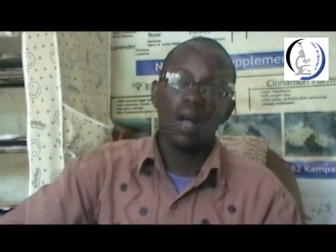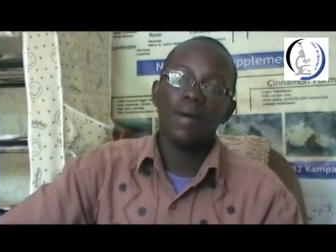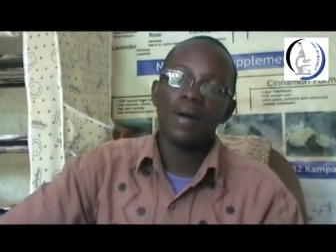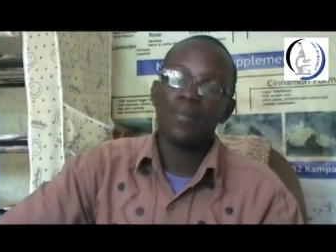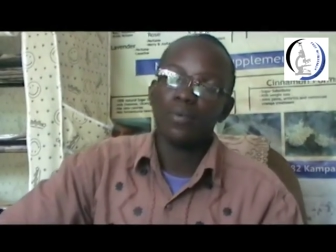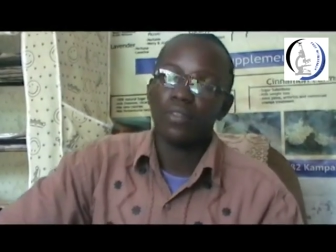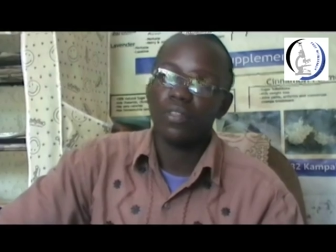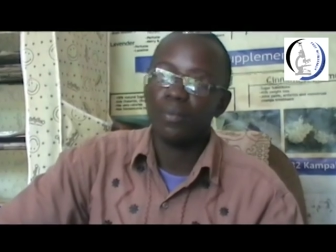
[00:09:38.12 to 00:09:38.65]
come
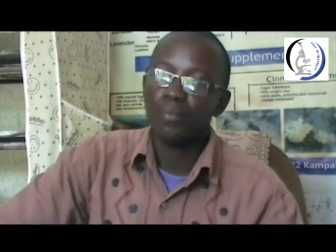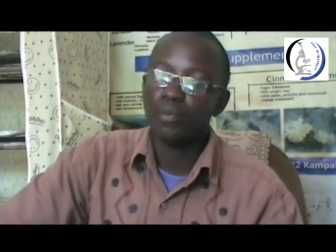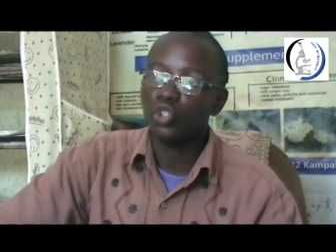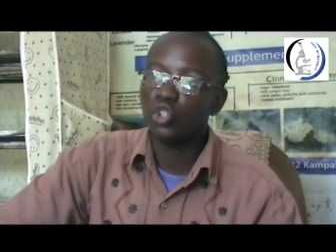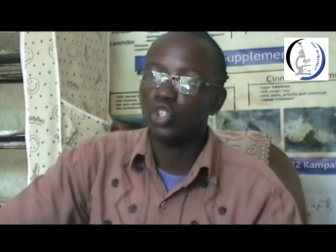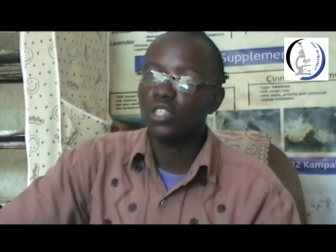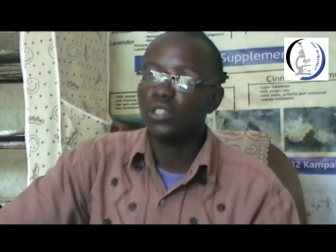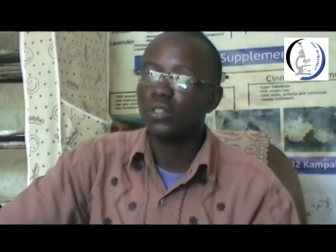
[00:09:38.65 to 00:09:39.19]
up with a
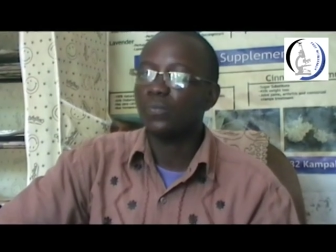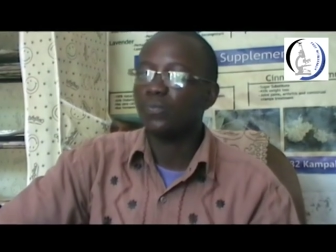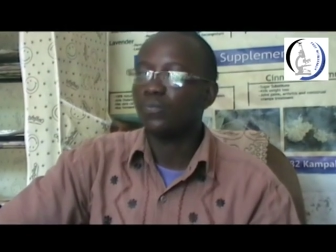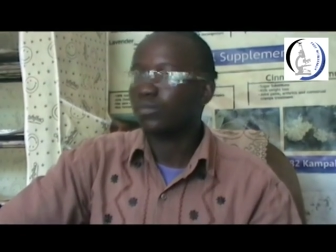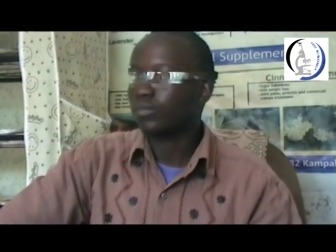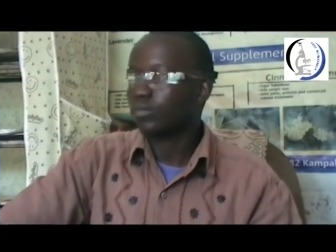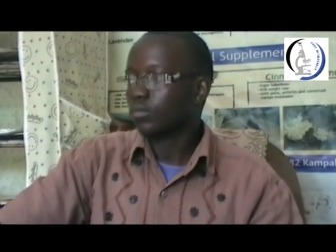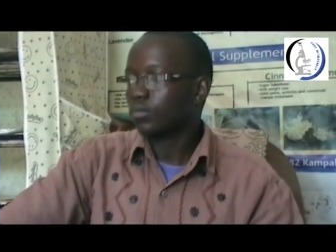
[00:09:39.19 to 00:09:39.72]
project,
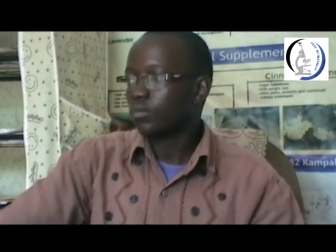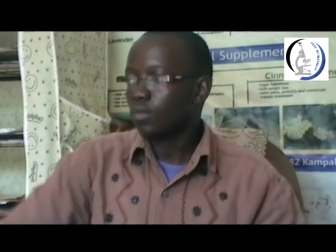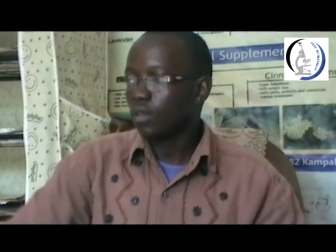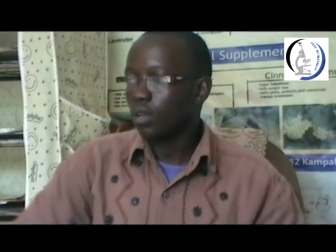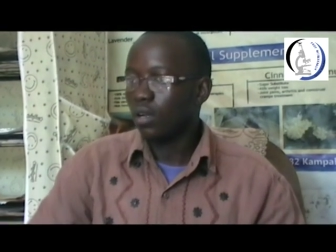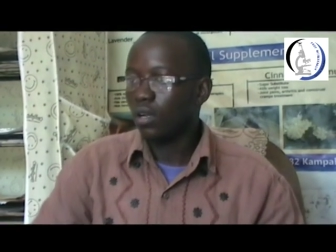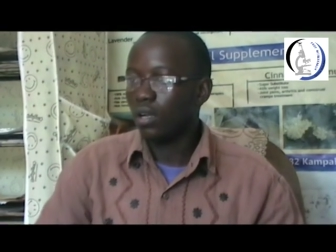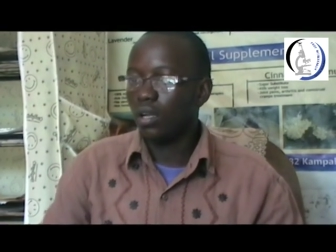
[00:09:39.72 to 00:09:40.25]

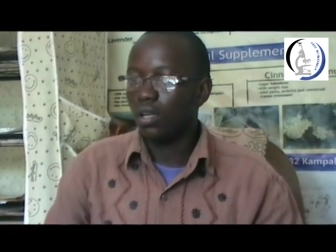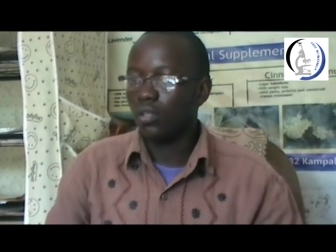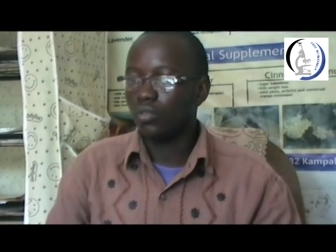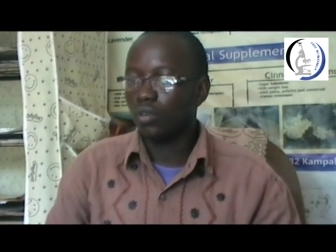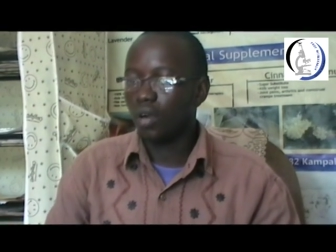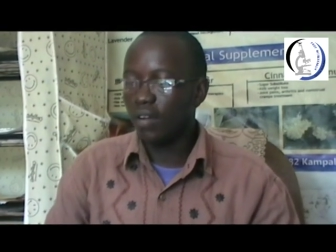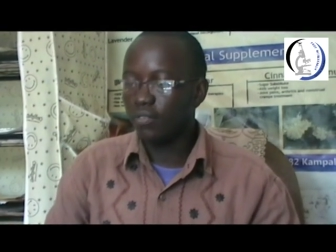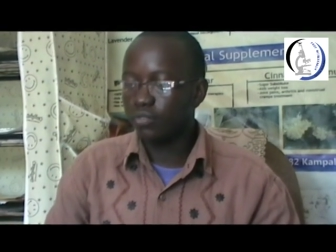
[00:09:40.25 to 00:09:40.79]
uh,
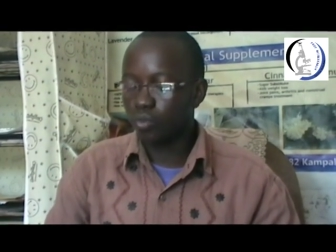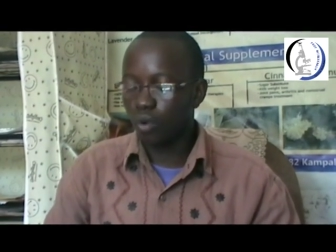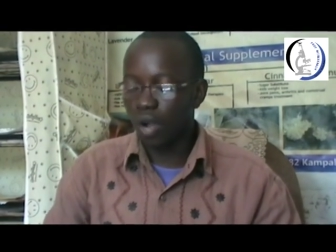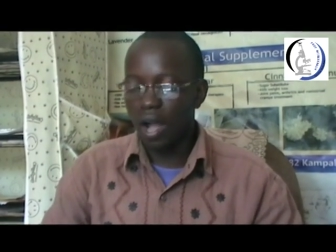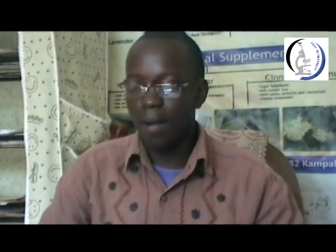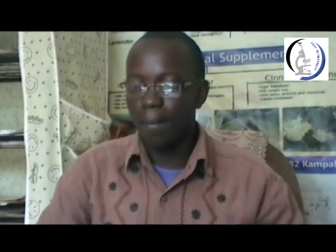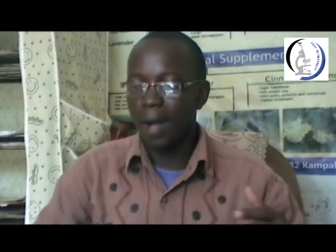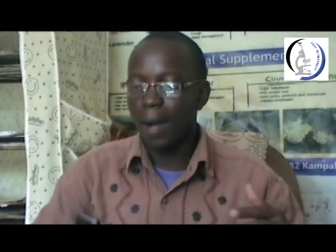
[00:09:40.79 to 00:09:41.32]
you have to
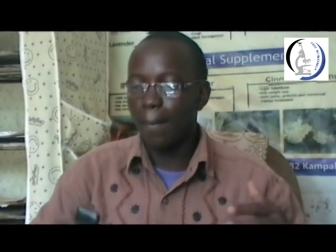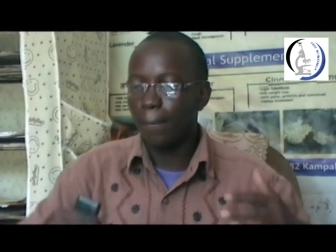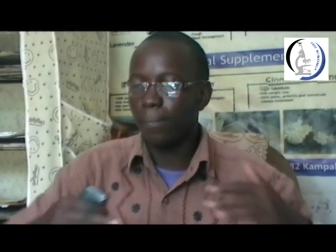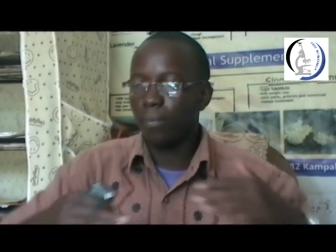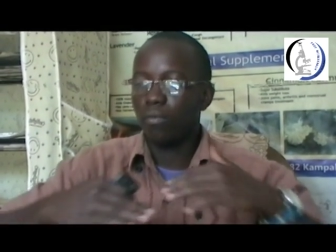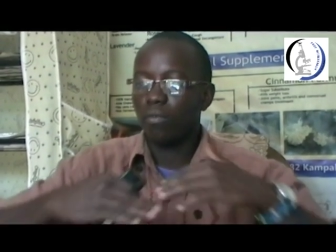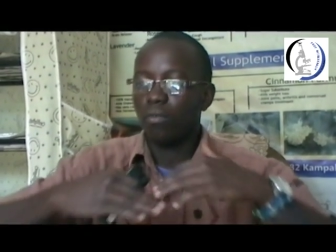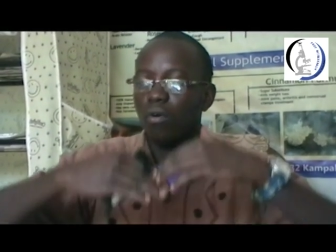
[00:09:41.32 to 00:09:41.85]
come up
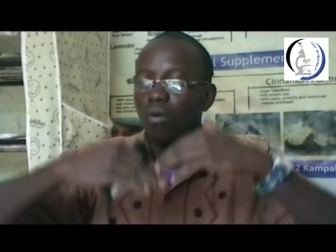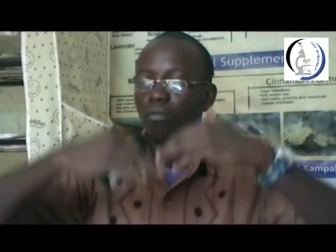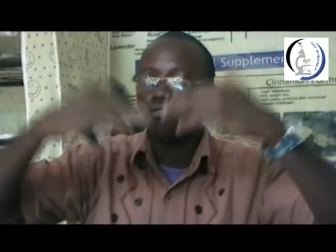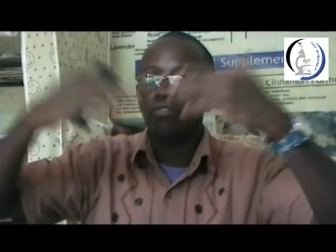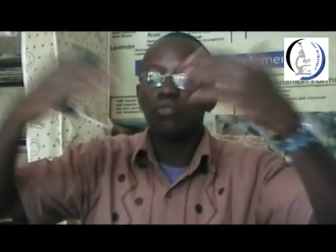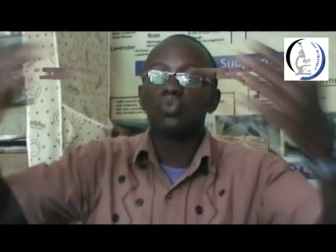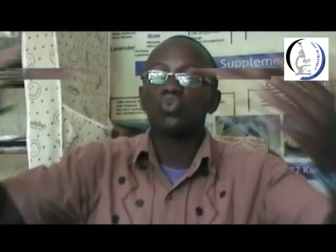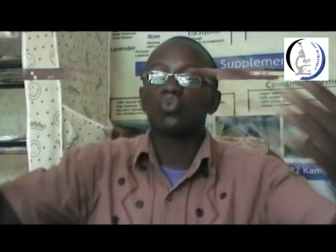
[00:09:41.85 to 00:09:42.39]

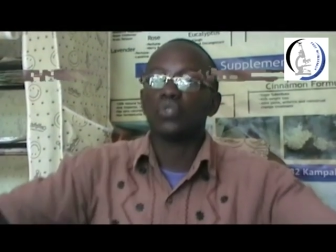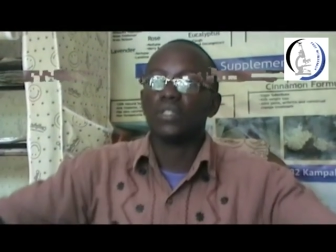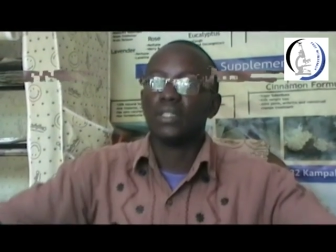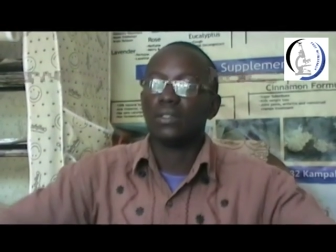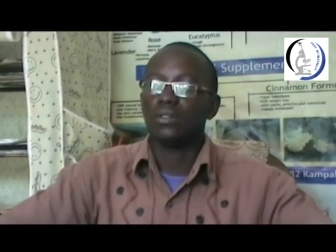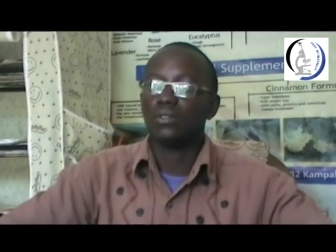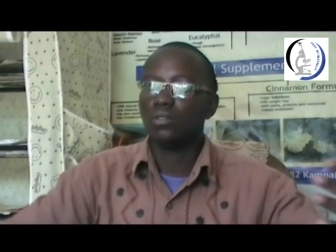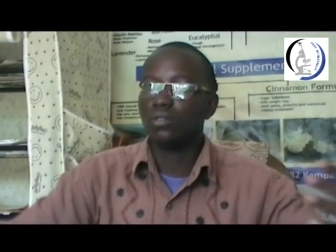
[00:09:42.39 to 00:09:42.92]
full swing.